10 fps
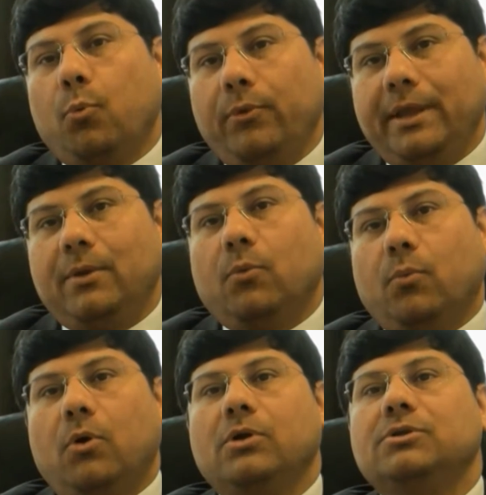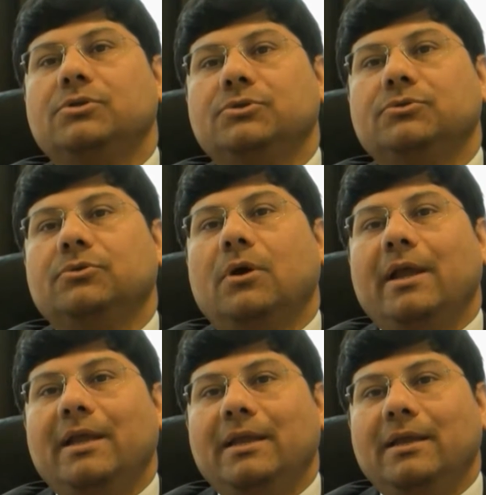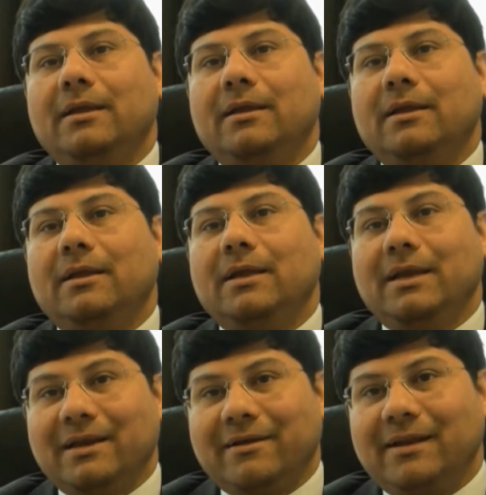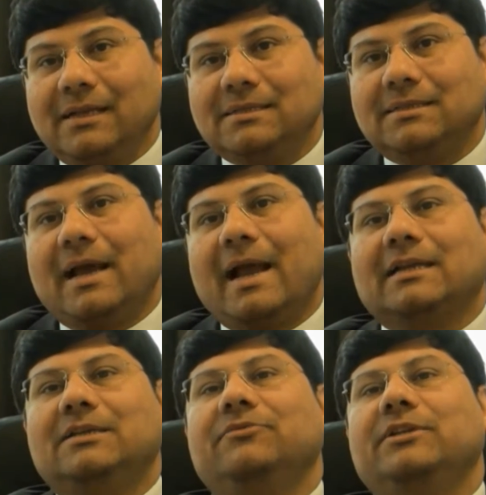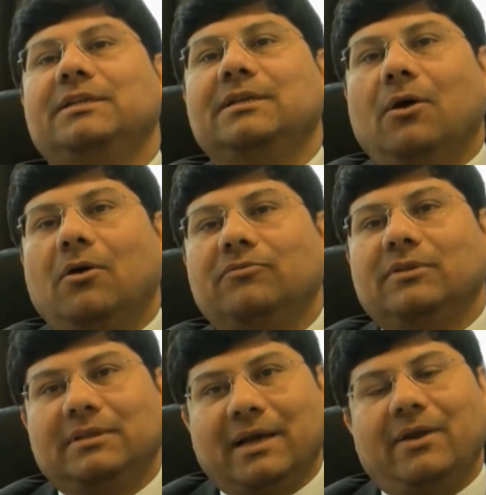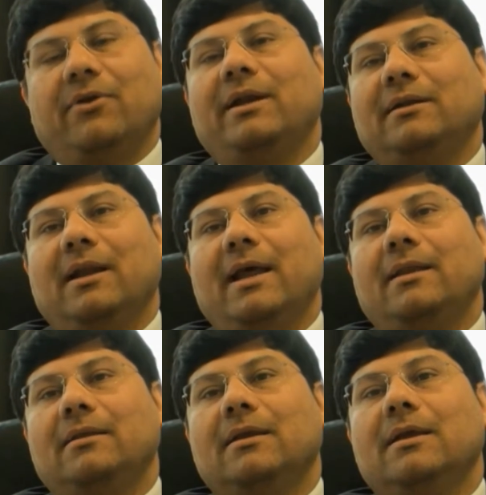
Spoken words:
We want to increase the activity of the thyroid gland